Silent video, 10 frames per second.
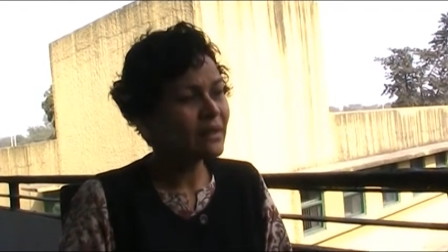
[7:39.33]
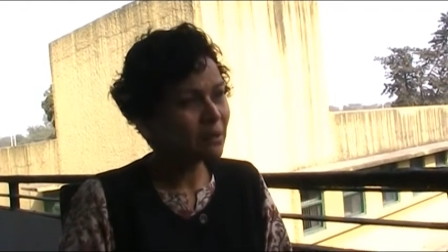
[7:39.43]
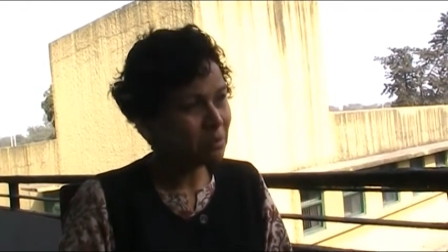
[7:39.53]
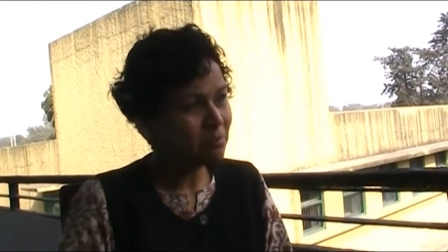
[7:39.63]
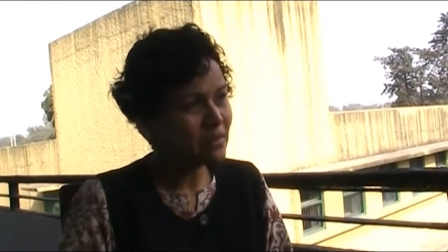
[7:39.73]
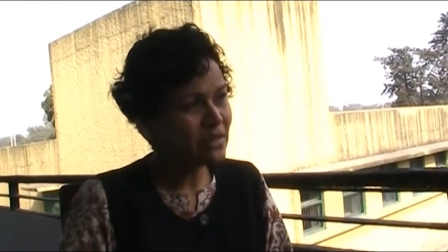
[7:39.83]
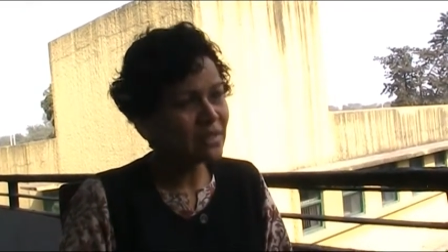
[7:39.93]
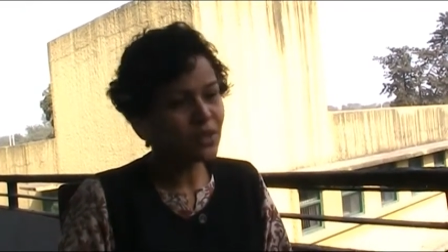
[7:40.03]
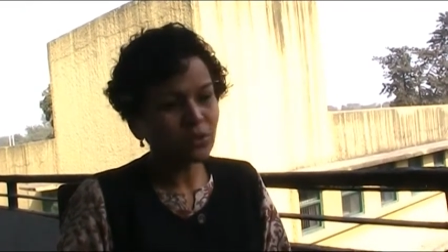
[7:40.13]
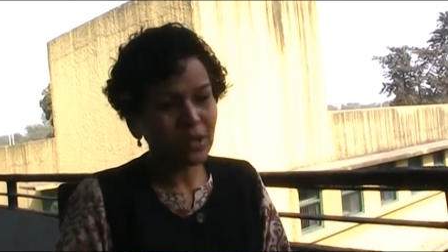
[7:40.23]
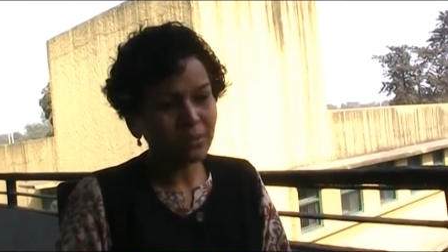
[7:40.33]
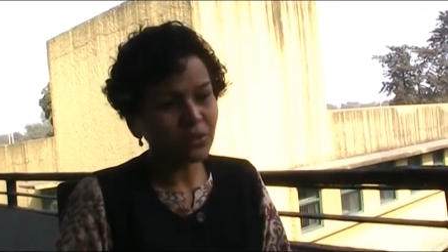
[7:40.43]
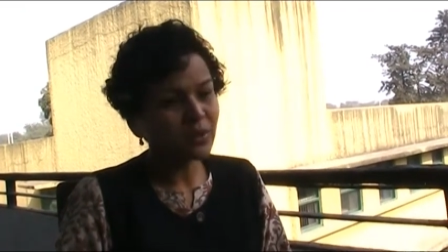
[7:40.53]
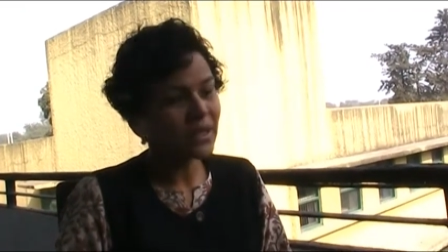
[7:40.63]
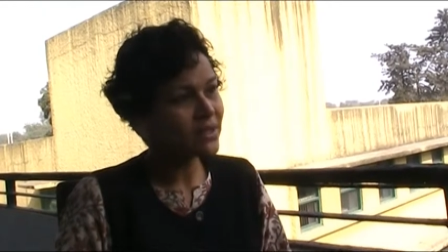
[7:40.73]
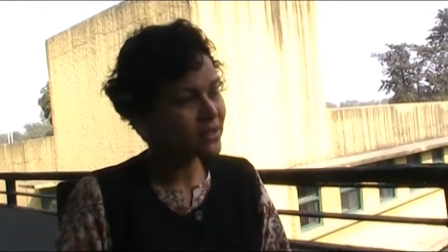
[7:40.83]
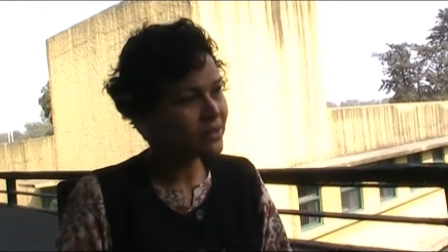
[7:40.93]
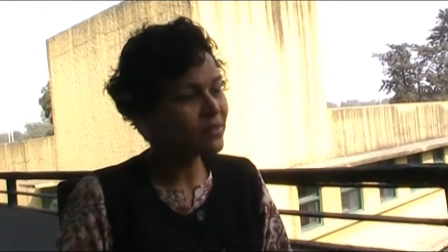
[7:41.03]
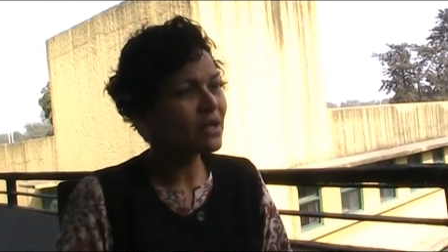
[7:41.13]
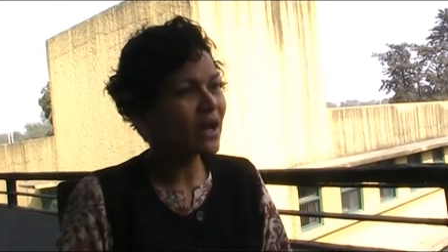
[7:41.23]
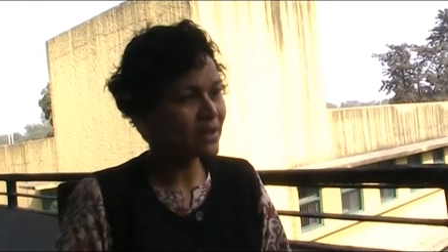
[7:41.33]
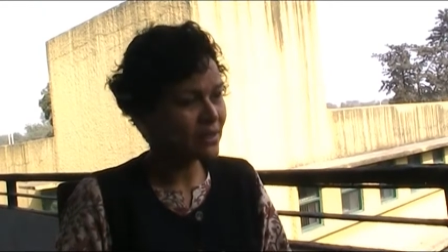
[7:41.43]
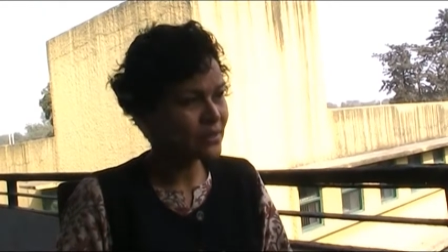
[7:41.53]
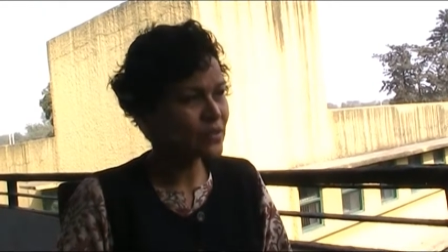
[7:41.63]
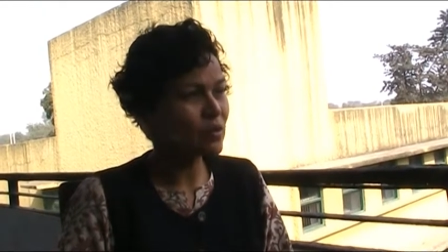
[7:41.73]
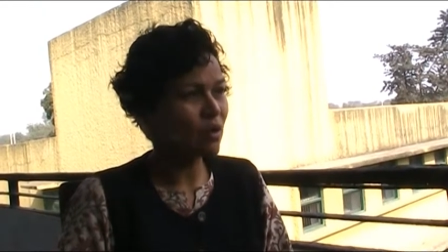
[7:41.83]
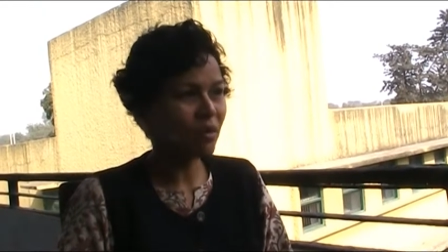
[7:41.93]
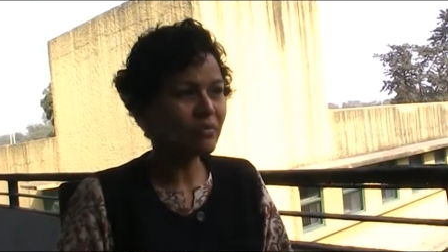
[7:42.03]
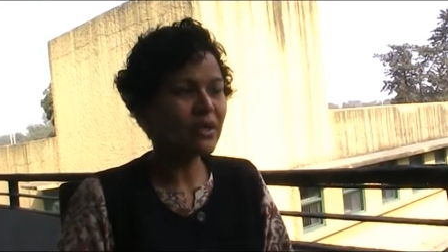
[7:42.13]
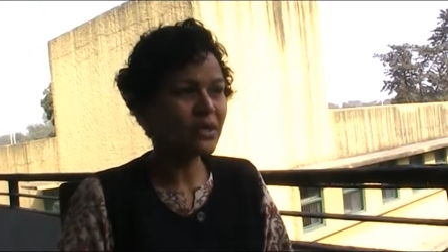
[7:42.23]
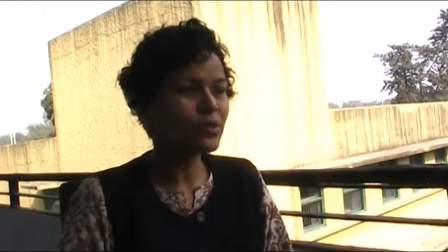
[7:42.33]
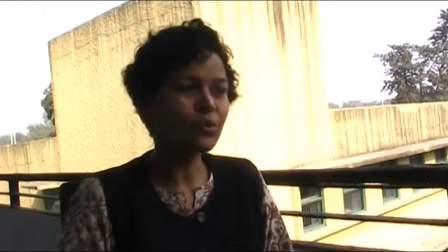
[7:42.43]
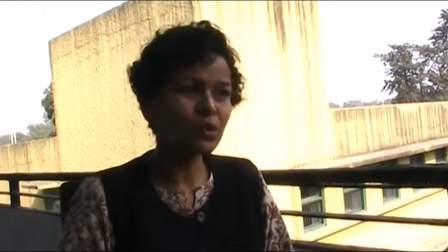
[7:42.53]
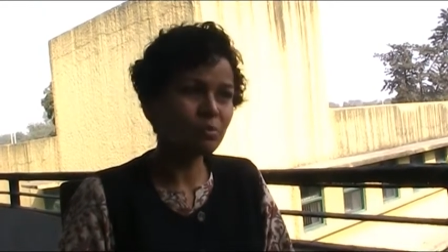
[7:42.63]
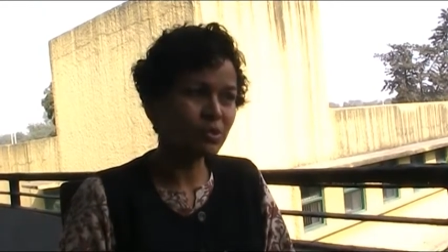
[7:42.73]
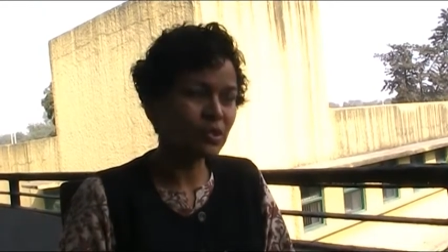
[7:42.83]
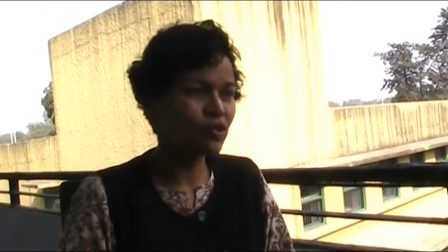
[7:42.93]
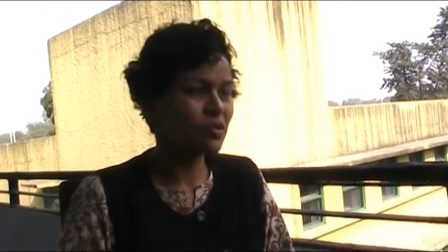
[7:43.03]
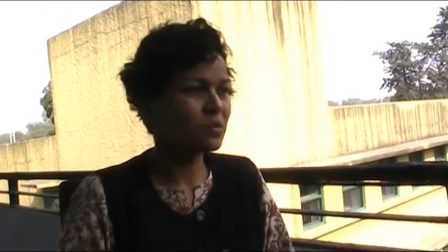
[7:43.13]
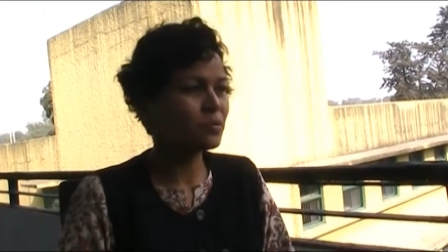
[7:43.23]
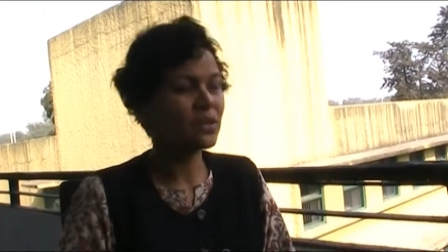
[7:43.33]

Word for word: that people needed to come together regardless of their social position,